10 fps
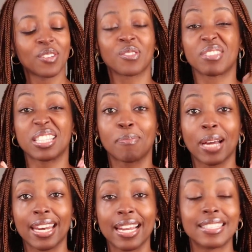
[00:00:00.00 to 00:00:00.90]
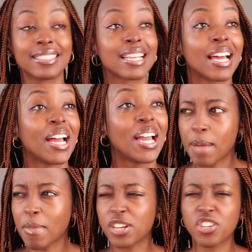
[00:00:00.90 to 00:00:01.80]
Not with these bad nails.
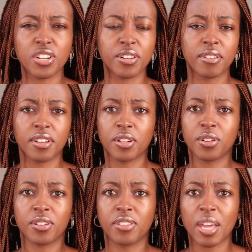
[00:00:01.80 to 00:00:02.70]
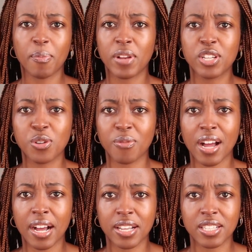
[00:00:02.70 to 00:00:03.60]
I imagine there are plenty of
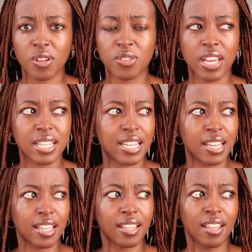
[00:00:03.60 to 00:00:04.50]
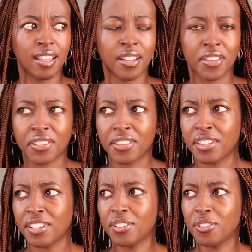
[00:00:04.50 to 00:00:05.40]
hackers out there taking,
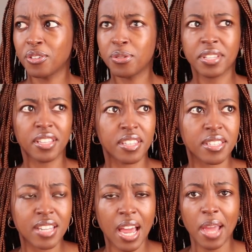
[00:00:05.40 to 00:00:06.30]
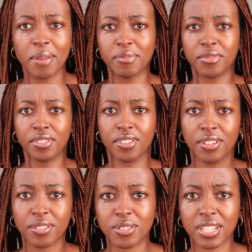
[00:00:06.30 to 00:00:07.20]
you know, using this time, you
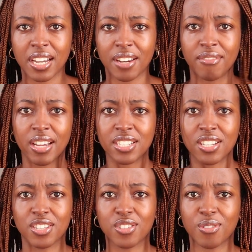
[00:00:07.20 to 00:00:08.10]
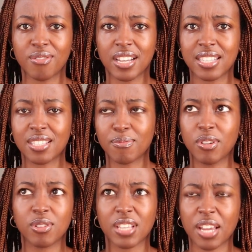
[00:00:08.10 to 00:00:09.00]
know, to take advantage of us,
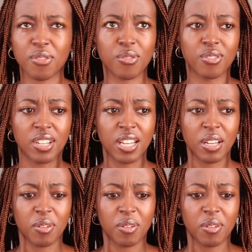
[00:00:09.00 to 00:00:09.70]
because I don't know,